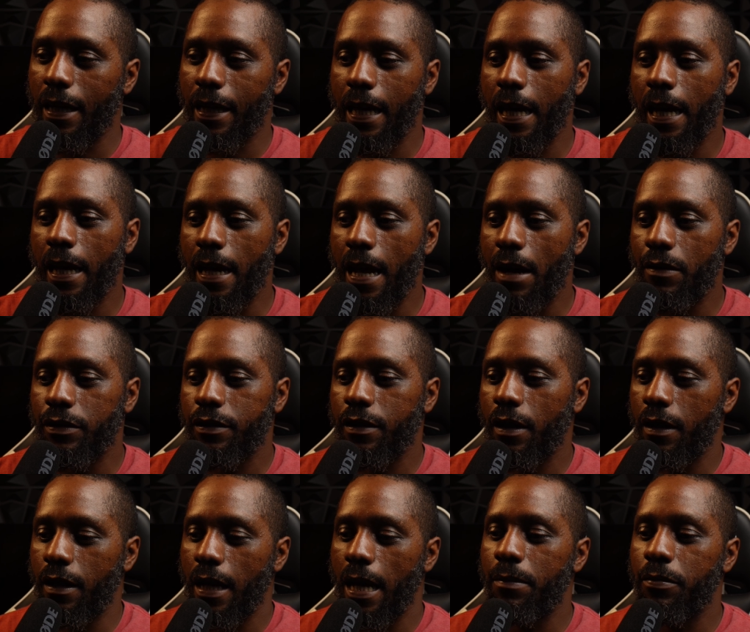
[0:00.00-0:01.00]
again, I was
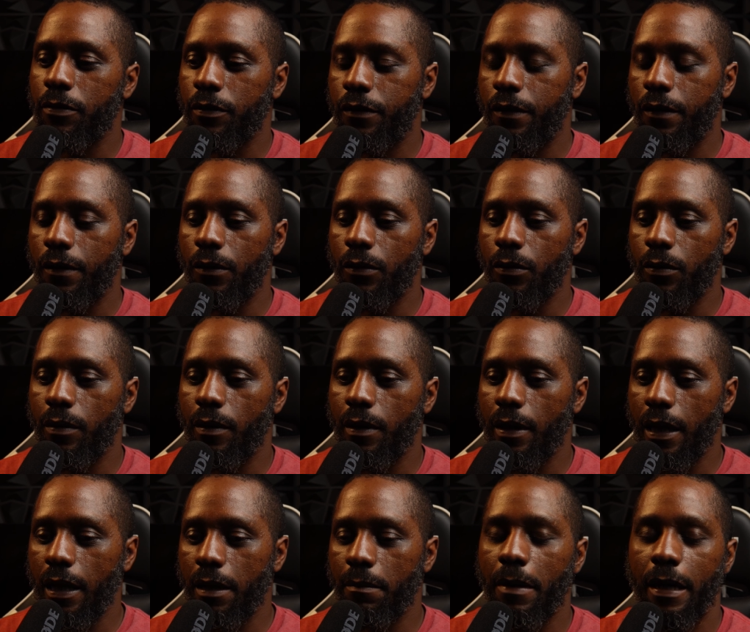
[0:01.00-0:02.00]
unable to
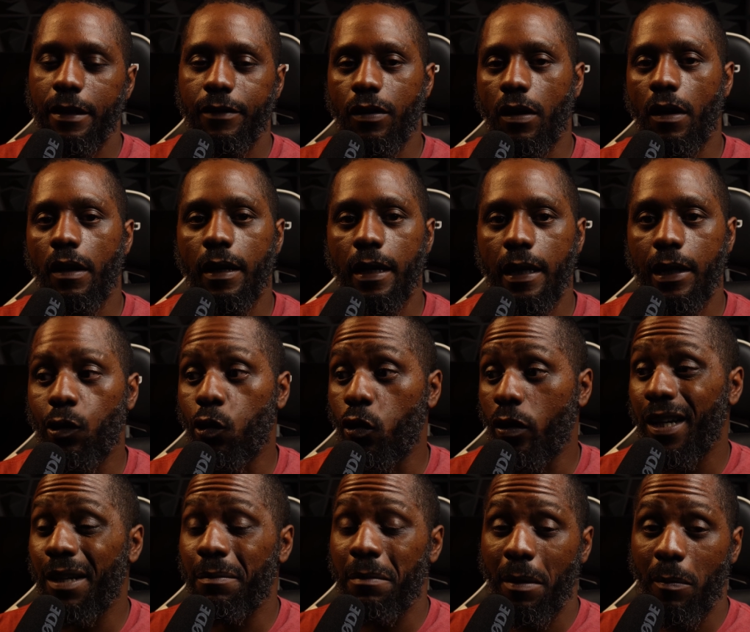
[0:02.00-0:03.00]
hit my target
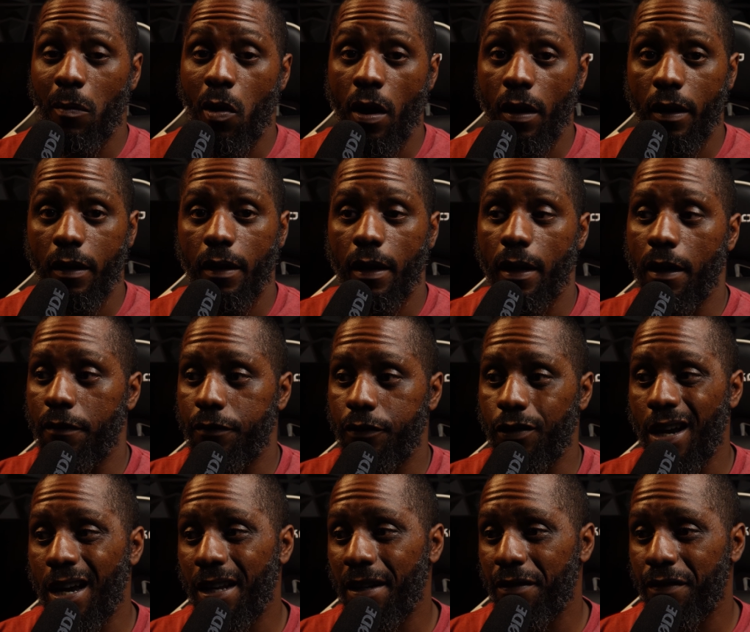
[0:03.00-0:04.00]
or hit my mark of
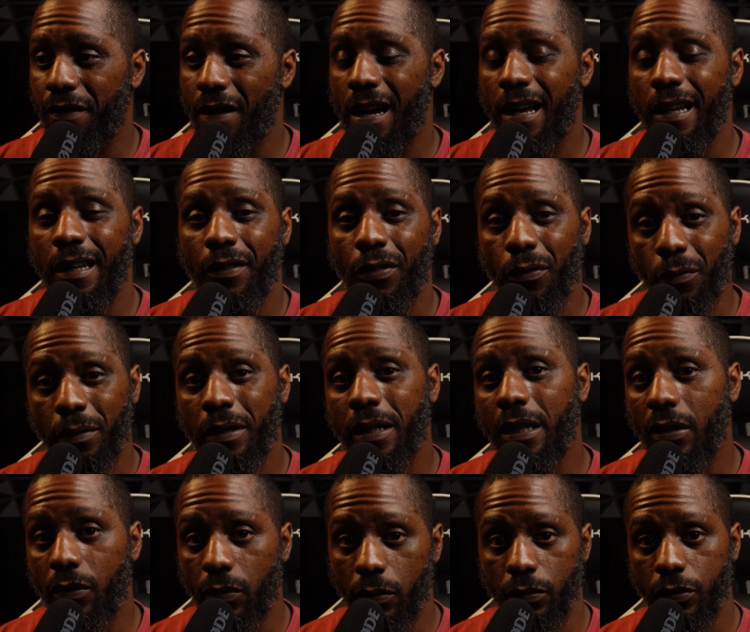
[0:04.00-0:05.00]
trying to find three
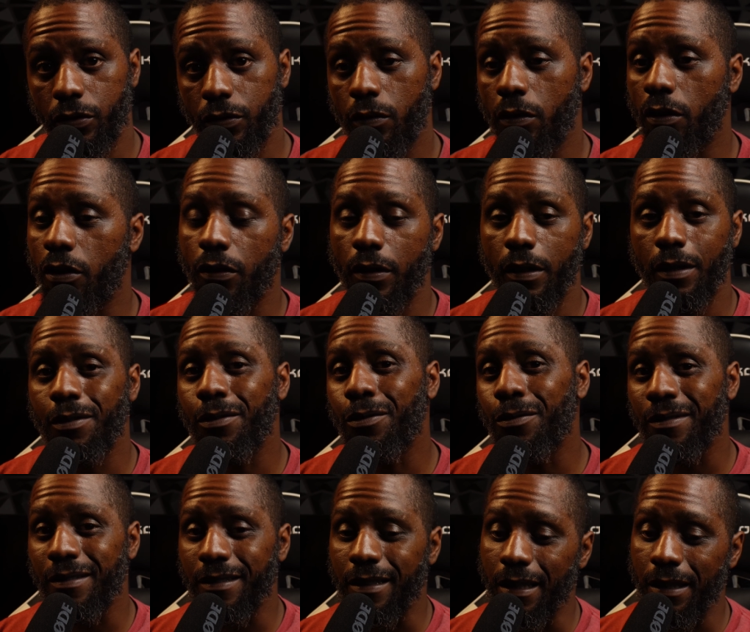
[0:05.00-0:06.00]
crucial or
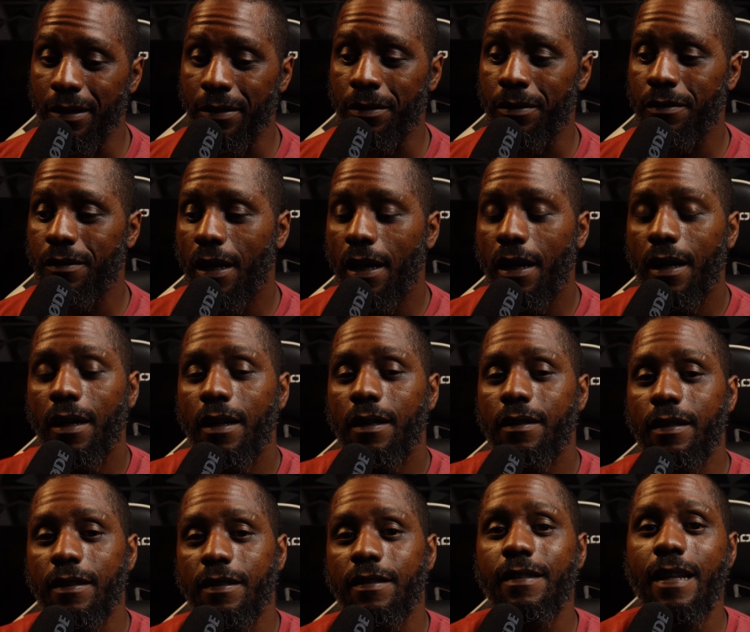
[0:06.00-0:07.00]
critical deals
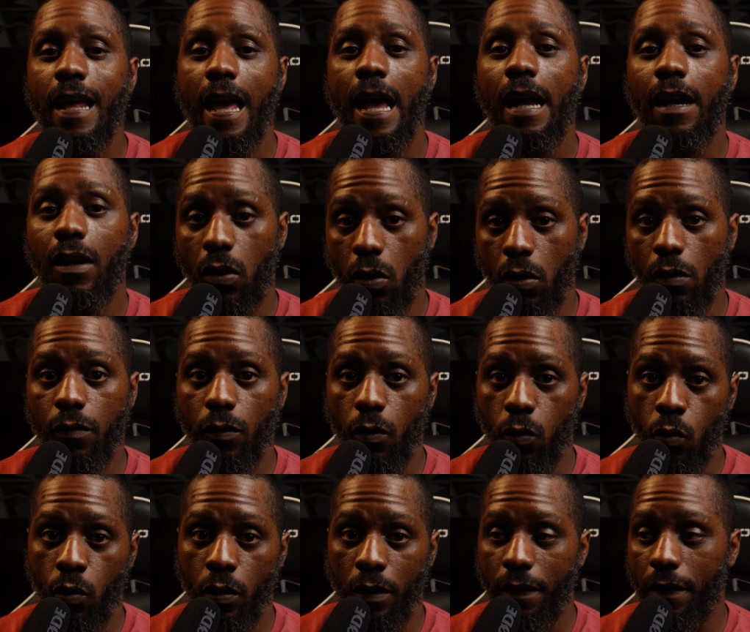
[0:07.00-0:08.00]
to snag over
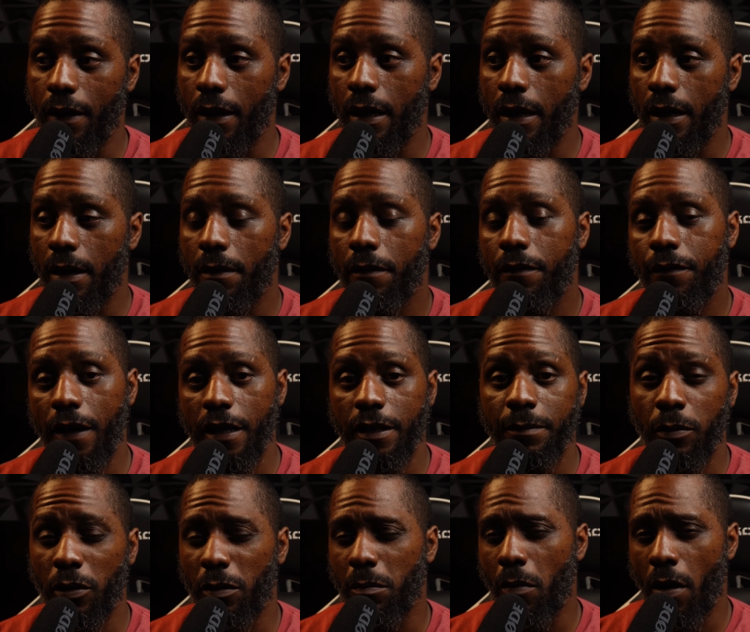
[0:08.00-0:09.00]
on the
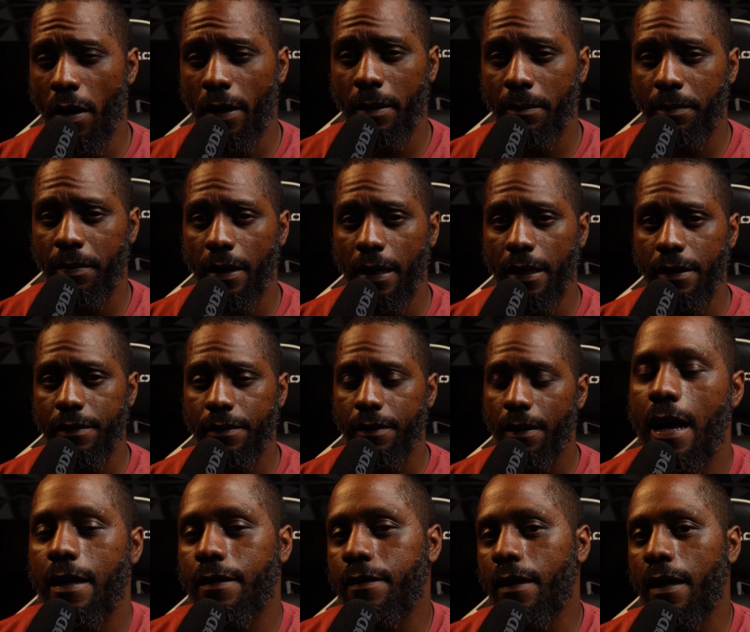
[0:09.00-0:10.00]
Facebook marketplace,
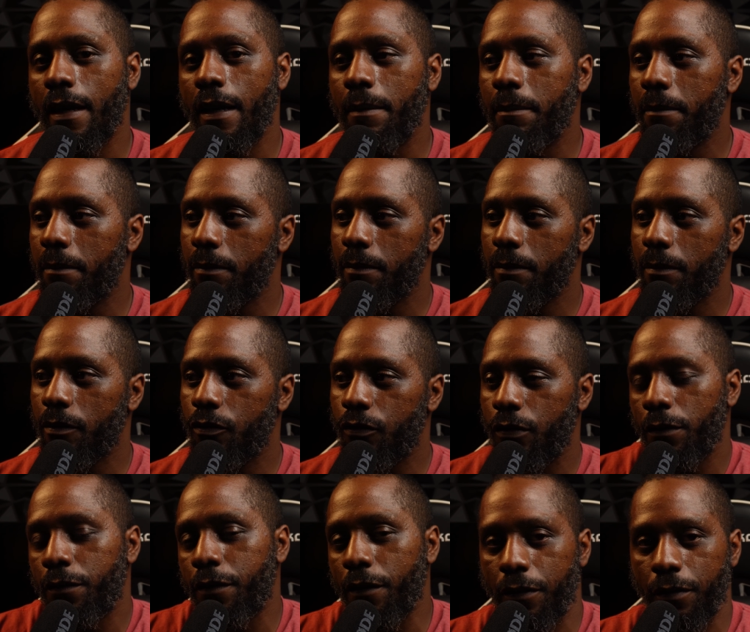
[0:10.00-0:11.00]
I say
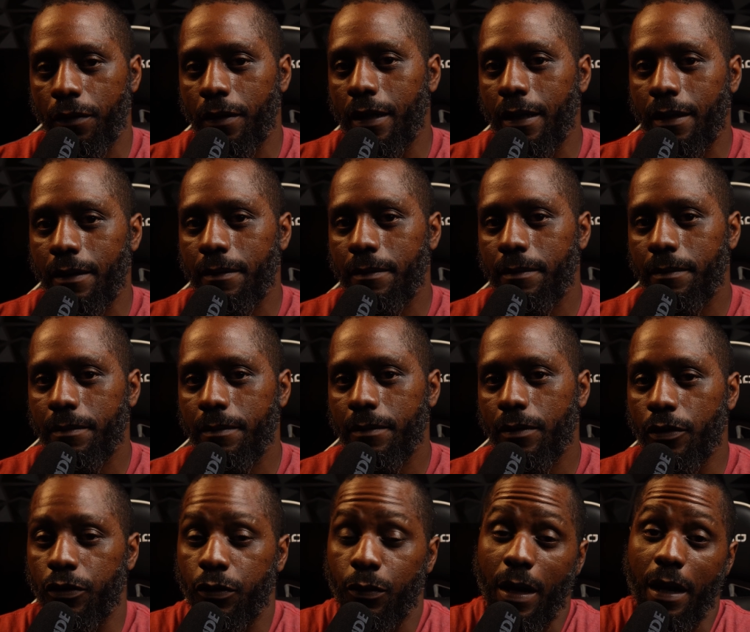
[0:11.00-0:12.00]
two for three
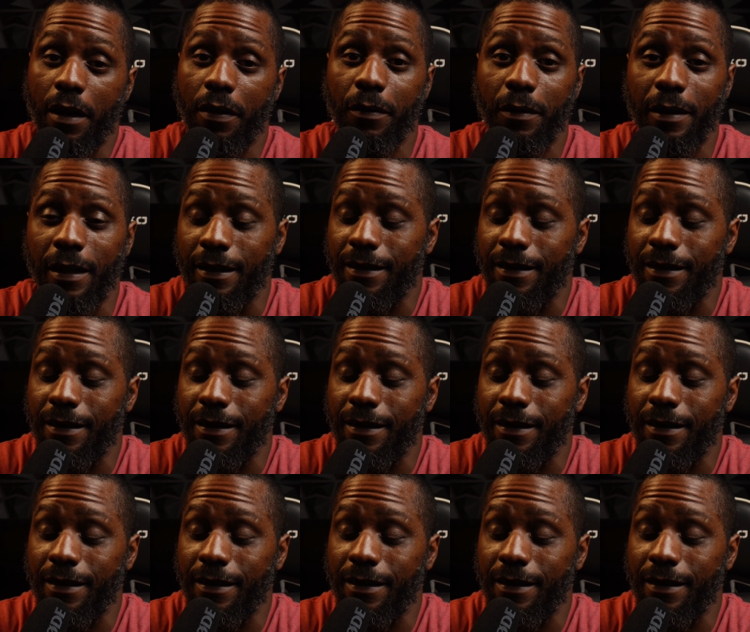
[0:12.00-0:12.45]
or two out of three